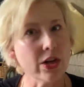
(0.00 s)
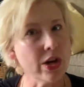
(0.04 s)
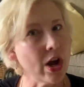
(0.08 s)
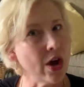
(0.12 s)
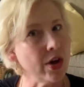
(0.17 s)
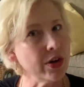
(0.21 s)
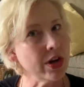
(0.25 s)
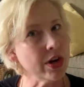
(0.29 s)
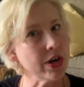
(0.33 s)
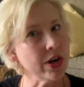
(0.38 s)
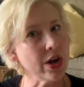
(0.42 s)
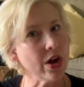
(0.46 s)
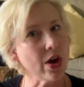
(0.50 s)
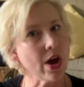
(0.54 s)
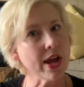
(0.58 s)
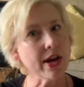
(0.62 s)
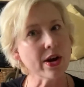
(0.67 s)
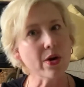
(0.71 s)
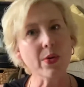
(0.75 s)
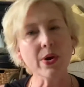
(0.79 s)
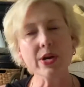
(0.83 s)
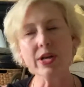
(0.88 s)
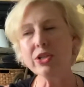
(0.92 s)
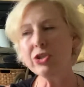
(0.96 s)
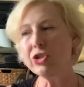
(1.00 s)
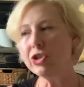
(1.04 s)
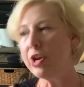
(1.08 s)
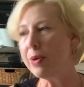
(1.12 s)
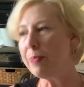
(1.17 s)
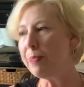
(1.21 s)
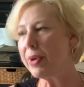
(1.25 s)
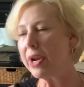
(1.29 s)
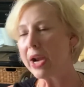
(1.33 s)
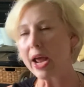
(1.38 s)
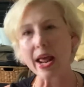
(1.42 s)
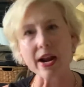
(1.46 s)
No, I don't want a
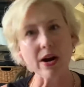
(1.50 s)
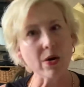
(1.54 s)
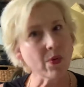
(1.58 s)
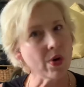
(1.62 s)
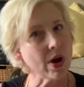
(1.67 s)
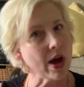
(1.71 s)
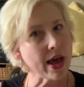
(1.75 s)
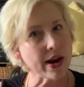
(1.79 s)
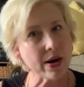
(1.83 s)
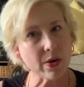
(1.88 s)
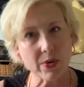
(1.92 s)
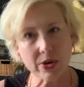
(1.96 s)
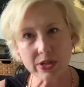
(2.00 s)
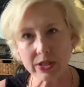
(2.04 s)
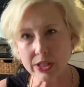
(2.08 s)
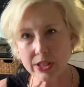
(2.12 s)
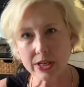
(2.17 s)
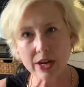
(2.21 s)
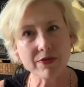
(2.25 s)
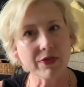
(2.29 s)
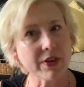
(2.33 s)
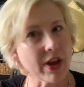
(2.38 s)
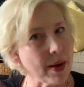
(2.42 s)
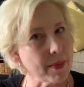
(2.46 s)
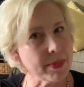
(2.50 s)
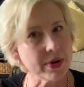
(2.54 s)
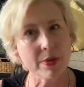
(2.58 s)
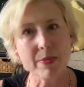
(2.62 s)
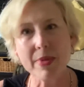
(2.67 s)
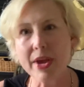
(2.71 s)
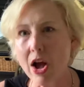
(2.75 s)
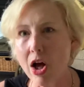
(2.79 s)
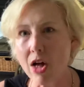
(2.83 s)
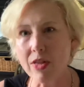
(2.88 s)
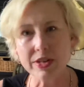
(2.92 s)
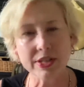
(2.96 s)
shipment. I don't want stuff coming to me
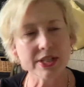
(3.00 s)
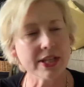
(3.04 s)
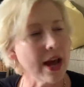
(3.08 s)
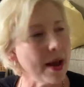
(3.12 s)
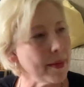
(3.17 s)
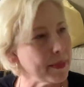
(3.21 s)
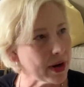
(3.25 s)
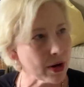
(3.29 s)
all the time.